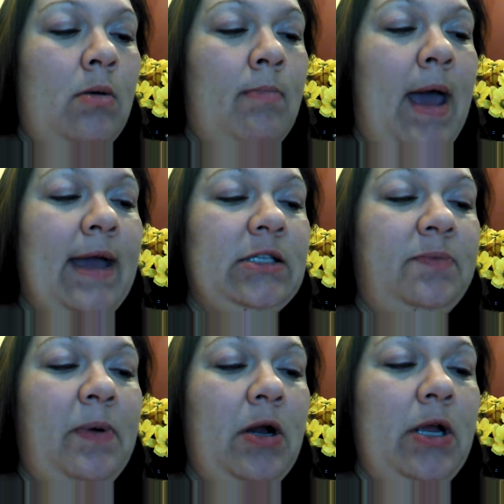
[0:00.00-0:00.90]
My
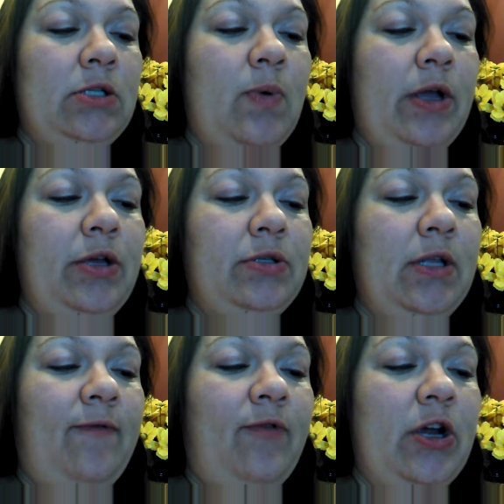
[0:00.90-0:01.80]
experience while using
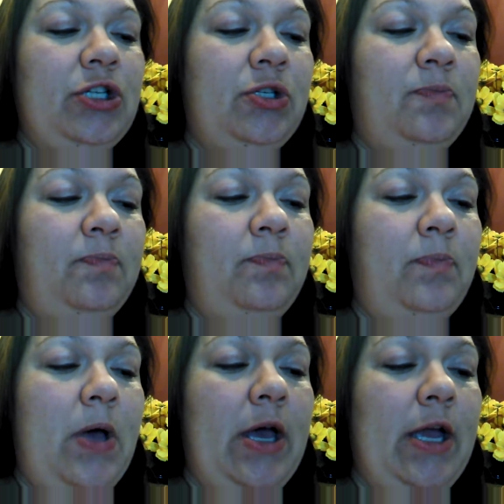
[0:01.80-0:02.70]
a fresh
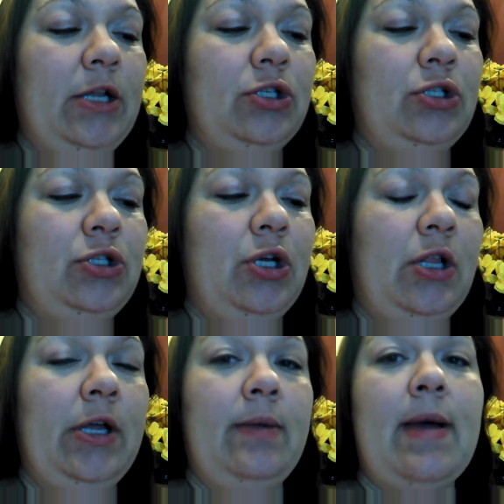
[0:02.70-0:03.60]
sponge to
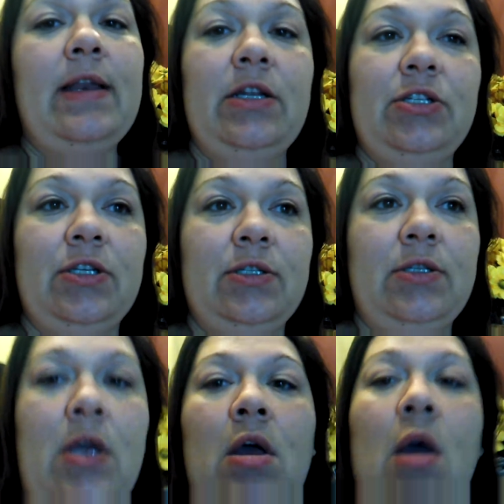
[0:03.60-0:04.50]
clean my dishes.